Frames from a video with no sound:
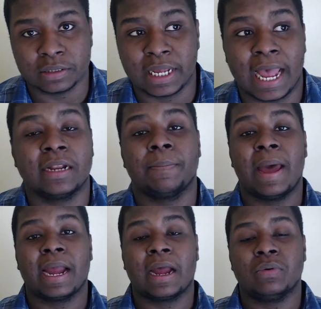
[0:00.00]
It held it
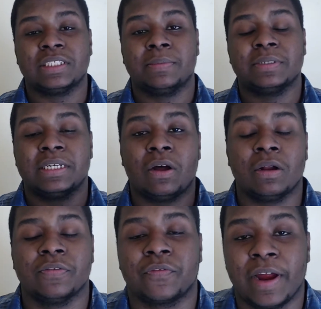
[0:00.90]
back. I wasn't able to get all
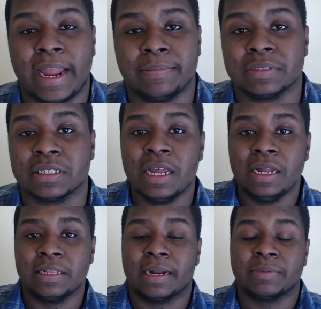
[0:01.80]
the frames
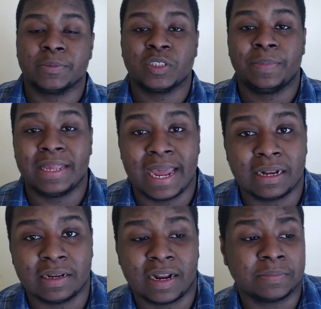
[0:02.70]
that I'm supposed to be
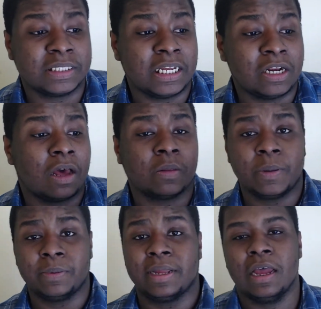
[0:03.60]
getting, that I'm seeing other
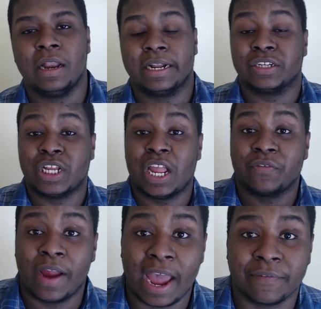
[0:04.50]
people get. Like, they're taking
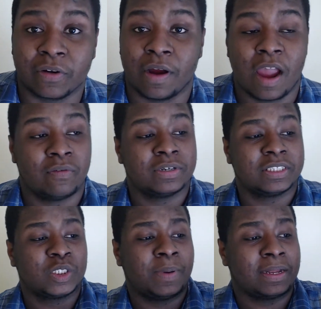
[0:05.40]
forever. Everyone is
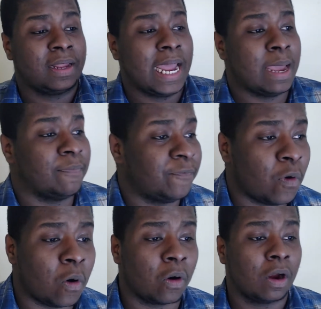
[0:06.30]
expecting
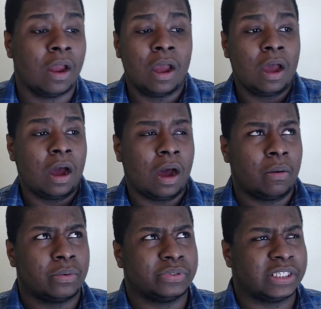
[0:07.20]
AM4.
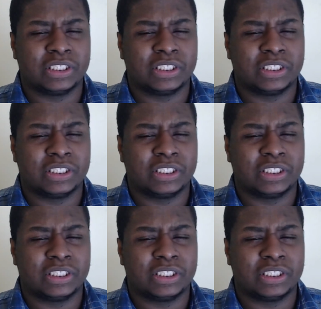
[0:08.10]
What was it?